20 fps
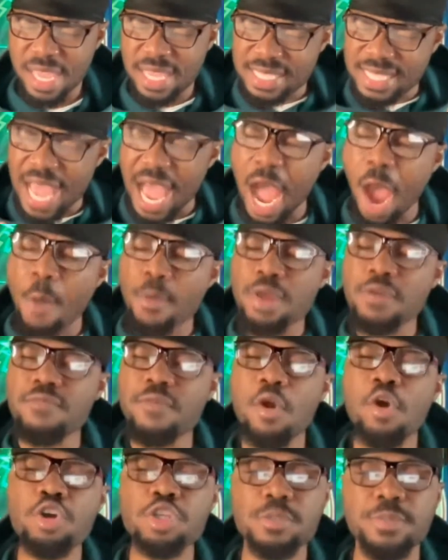is Howie
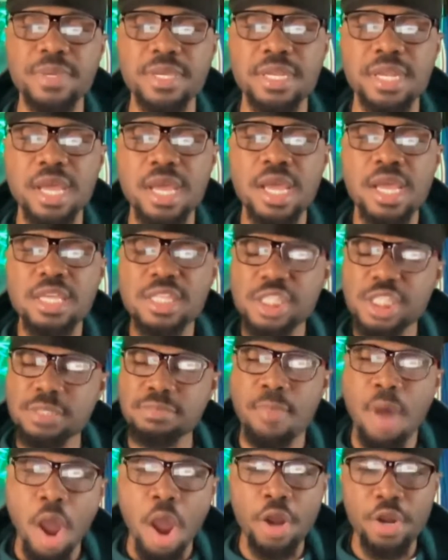Roseman
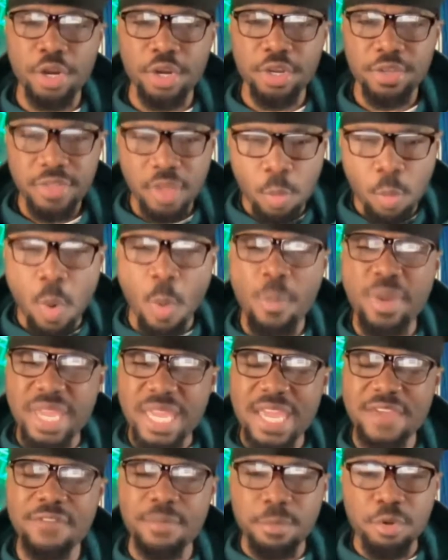smarter than what we
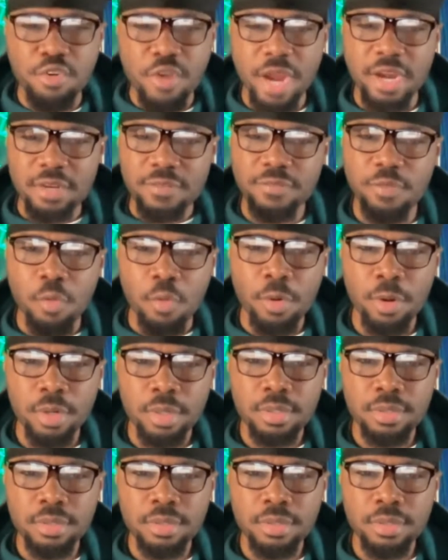give him credit for?